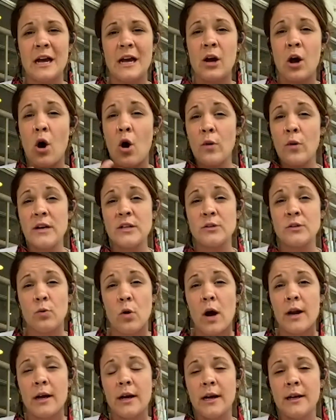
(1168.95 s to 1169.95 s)
I always
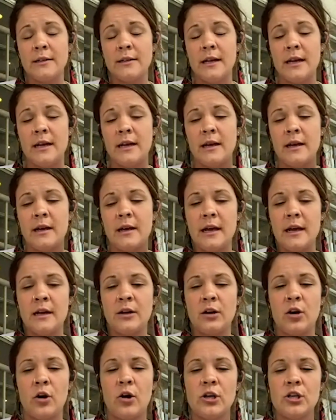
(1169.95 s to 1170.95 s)
want to
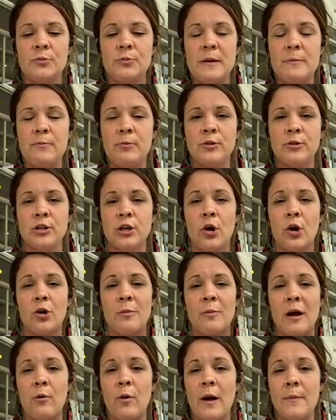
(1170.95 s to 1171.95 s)
encourage people to go to
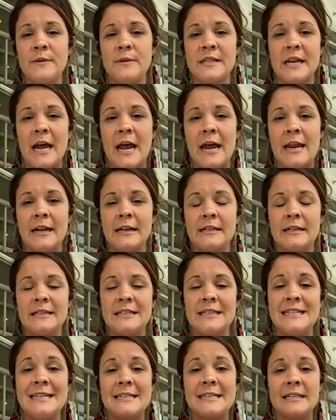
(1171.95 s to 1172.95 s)
my website and
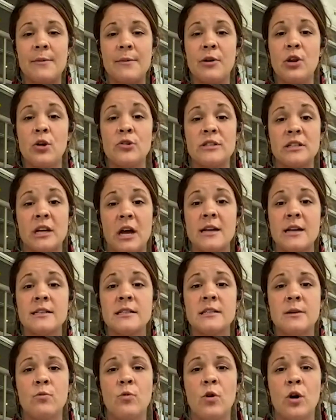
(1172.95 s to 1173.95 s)
see some of those
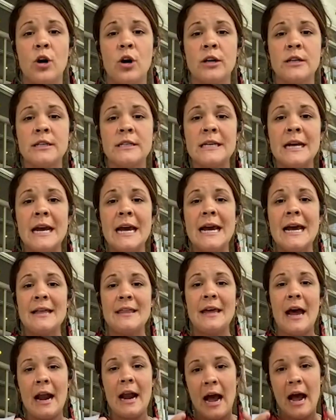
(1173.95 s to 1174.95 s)
custom works
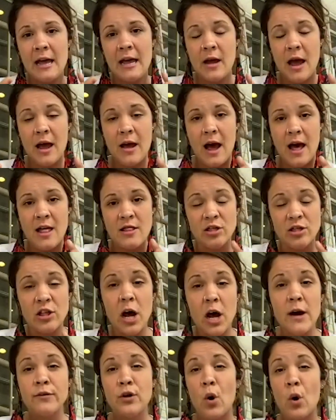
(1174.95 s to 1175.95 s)
that I
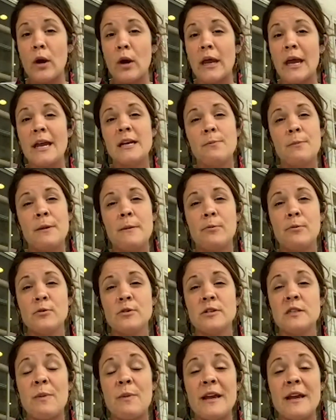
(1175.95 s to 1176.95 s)
love going into
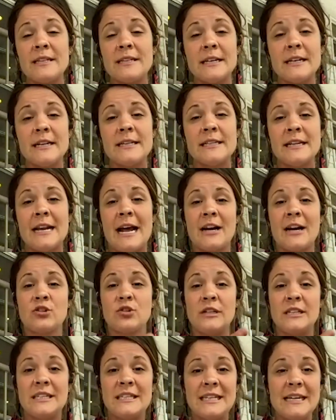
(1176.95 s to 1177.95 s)
people's spaces and
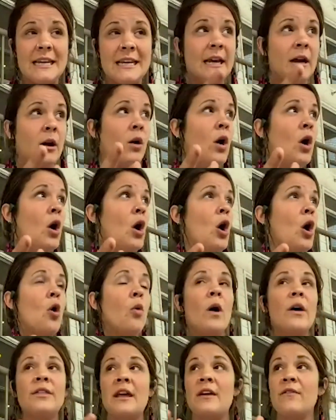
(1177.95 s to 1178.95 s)
actually seeing
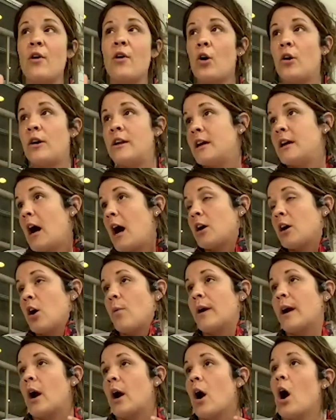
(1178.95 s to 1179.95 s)
what they've already got
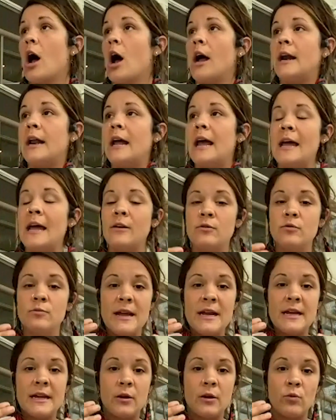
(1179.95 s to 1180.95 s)
going on and
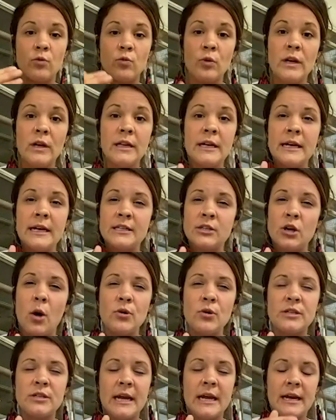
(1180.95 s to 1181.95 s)
making really, it's
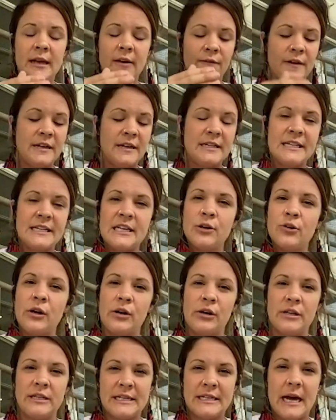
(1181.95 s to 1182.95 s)
almost like if
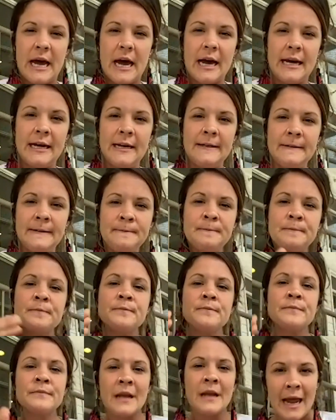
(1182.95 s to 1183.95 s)
interior design
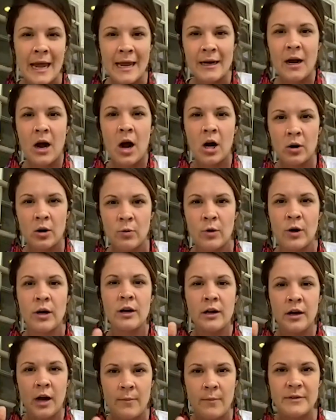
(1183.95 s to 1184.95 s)
and artwork
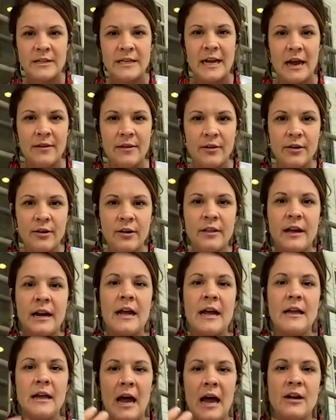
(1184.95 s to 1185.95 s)
come together, that
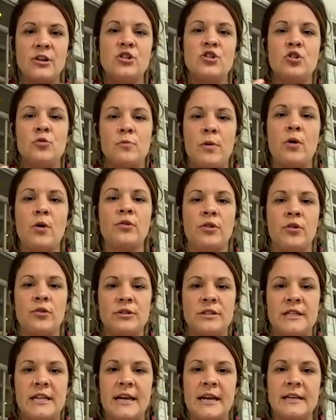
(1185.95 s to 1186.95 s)
I do both of
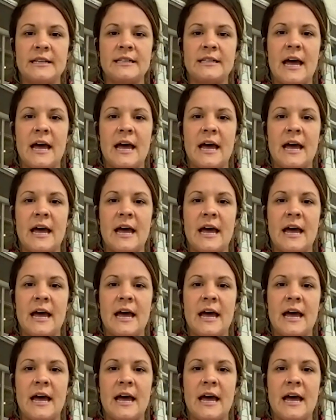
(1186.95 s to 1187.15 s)
those things.